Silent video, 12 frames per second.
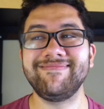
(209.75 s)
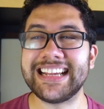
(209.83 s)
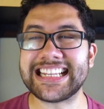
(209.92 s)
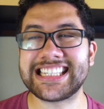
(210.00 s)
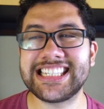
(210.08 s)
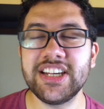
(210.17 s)

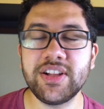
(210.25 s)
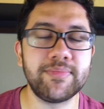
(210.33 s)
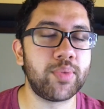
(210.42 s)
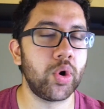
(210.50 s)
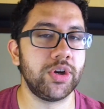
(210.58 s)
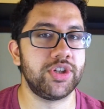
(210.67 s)
it's still
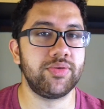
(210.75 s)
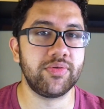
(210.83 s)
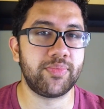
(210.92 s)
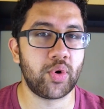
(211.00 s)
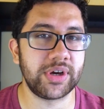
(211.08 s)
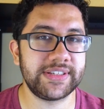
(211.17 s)
important to
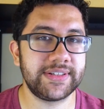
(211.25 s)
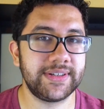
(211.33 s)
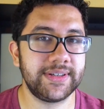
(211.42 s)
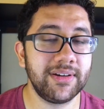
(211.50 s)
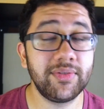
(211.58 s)
a point.